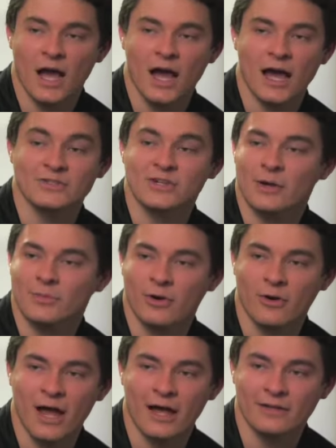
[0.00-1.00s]
I tried
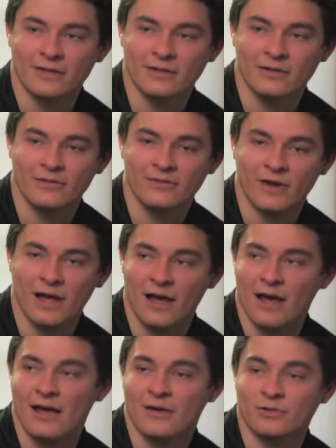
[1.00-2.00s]
Proactive.
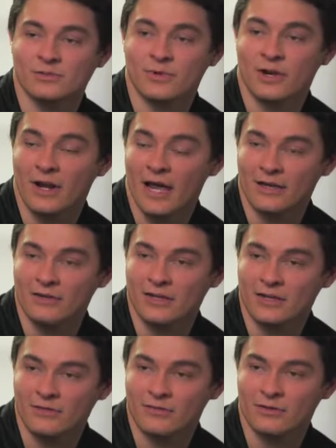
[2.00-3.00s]
I was put on
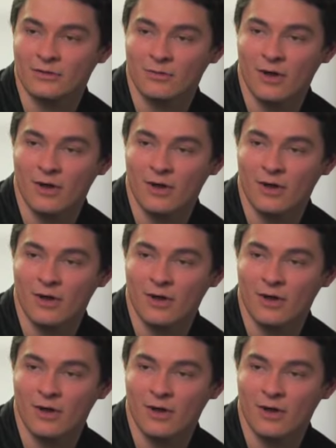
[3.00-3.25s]
Accutane for a little